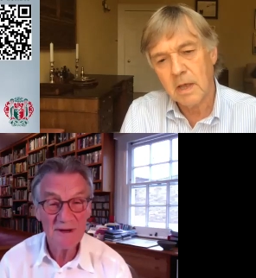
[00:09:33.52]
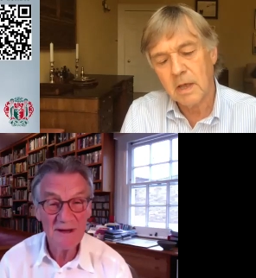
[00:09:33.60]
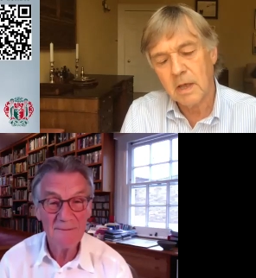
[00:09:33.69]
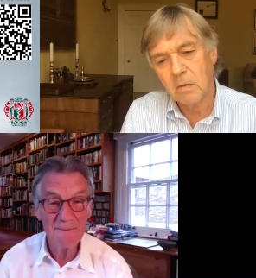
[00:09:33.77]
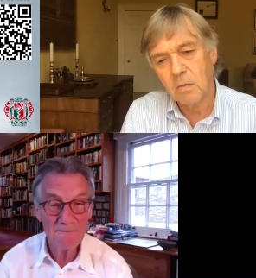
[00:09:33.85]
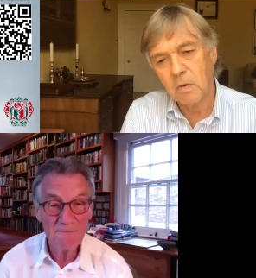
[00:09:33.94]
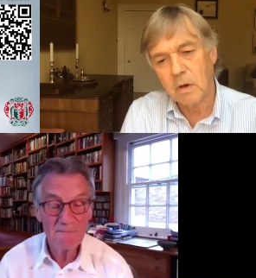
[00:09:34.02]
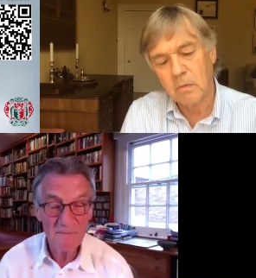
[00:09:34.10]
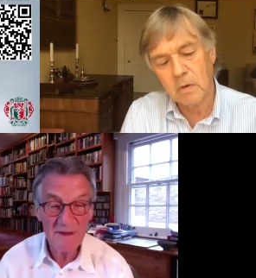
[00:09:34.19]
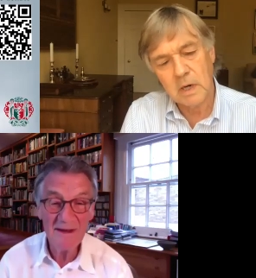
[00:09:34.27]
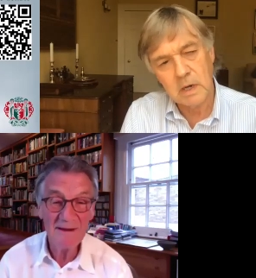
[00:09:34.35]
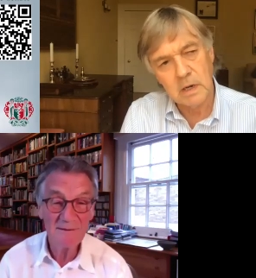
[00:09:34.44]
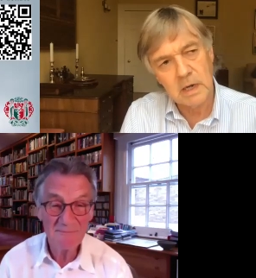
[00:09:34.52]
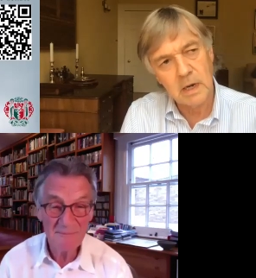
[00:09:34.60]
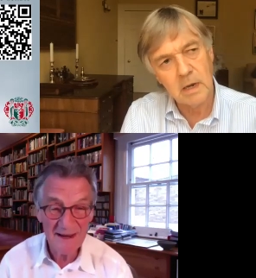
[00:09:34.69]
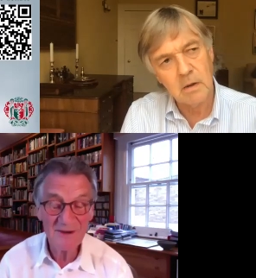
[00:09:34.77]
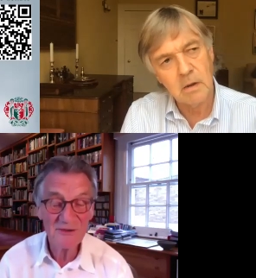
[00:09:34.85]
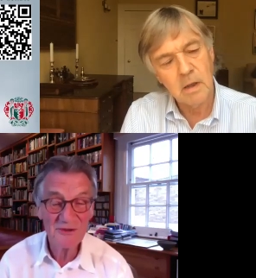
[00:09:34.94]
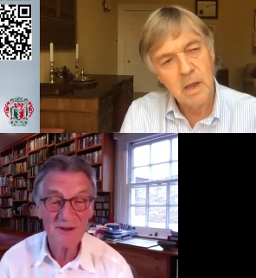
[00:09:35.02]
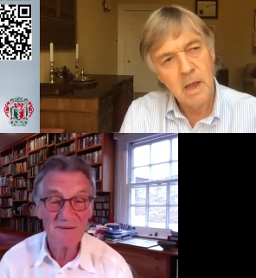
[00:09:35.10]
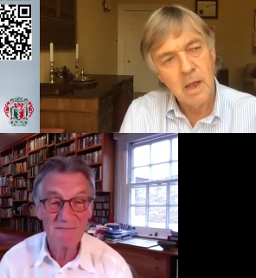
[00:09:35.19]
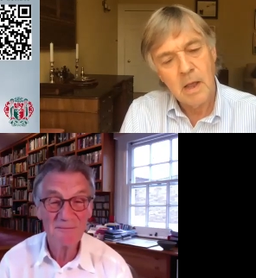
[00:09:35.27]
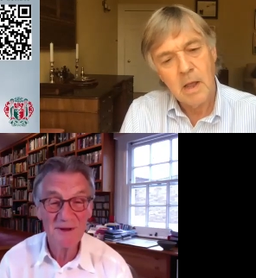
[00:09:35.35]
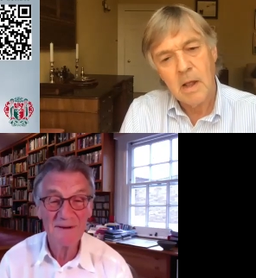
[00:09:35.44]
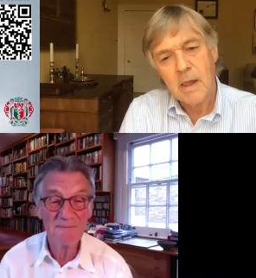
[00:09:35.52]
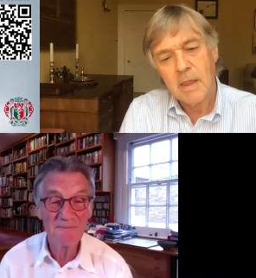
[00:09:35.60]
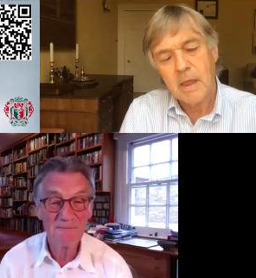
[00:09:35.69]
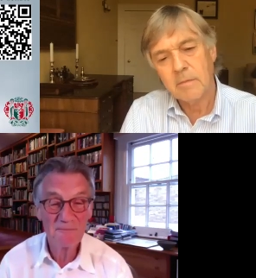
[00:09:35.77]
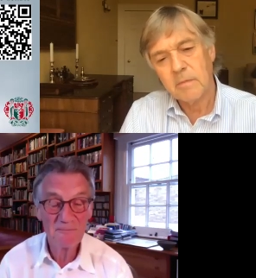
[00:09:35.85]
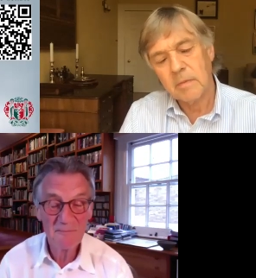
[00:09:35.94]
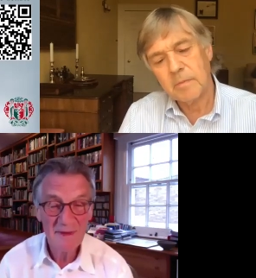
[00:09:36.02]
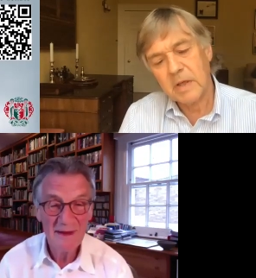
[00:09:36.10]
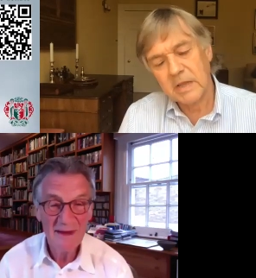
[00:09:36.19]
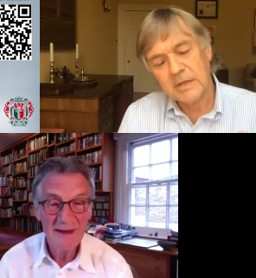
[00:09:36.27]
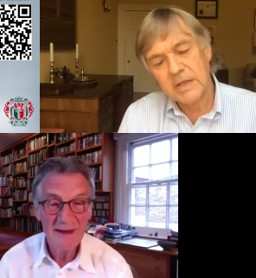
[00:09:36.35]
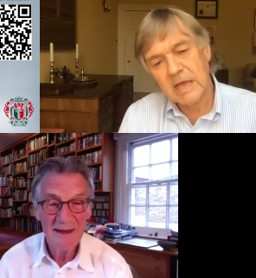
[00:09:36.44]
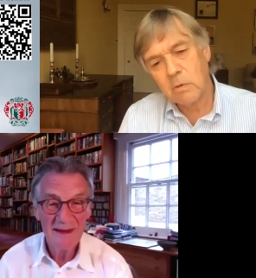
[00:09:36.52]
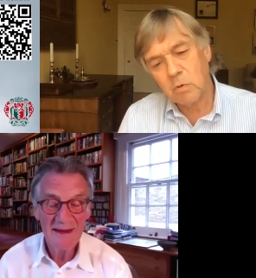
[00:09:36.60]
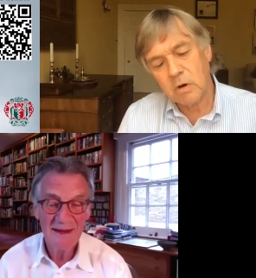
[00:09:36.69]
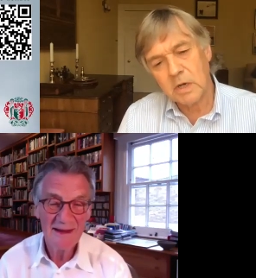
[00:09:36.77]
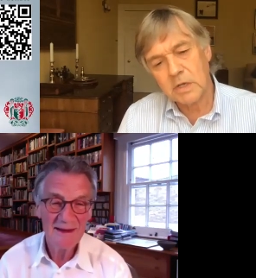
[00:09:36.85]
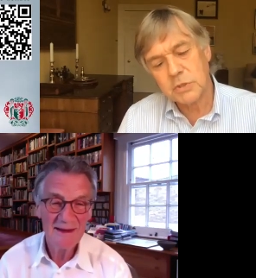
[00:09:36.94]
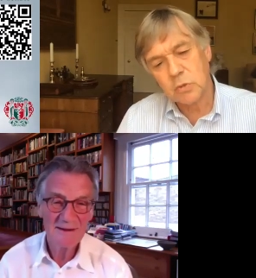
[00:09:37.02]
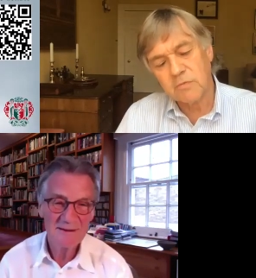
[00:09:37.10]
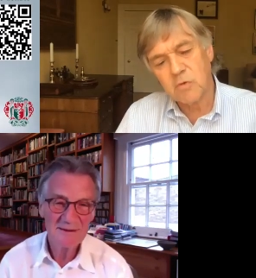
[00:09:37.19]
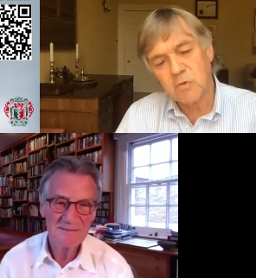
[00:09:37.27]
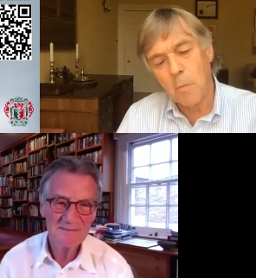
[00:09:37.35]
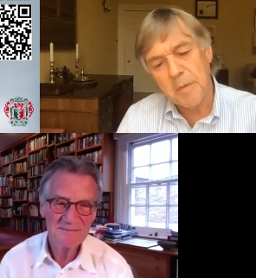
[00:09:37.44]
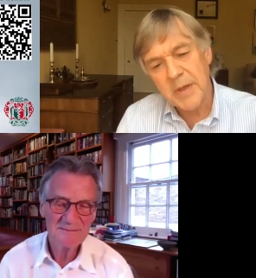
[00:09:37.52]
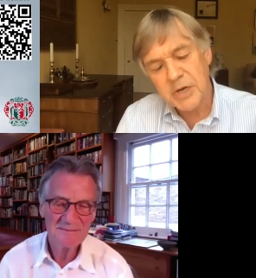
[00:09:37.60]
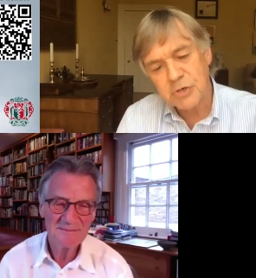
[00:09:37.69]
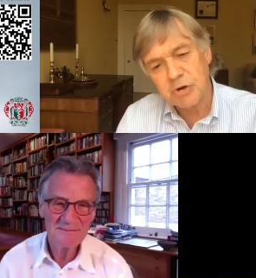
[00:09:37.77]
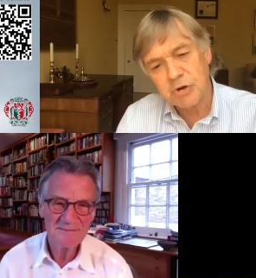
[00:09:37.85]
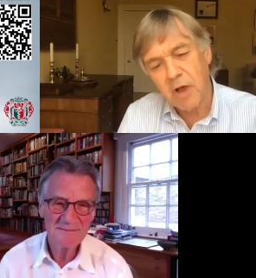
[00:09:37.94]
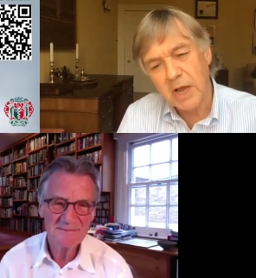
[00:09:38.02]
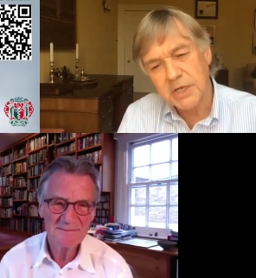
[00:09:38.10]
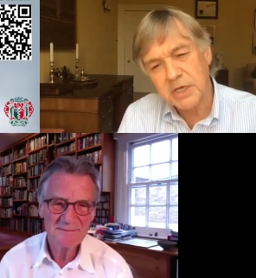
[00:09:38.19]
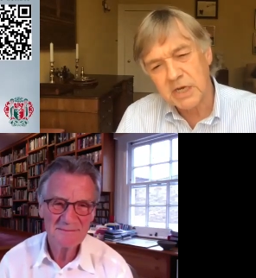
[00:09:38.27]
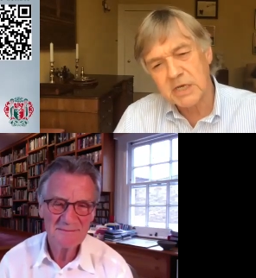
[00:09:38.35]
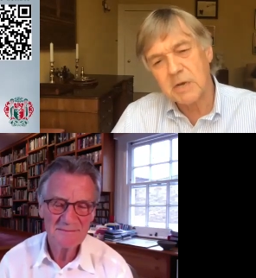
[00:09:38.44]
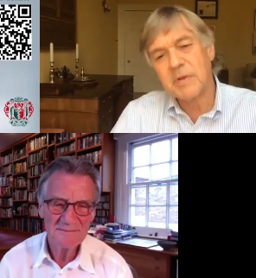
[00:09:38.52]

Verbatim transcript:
Speaker 1: uh, yeah, uh, yeah, yeah, excellent. Yeah, but, but, they were a sort of complementary writing to you.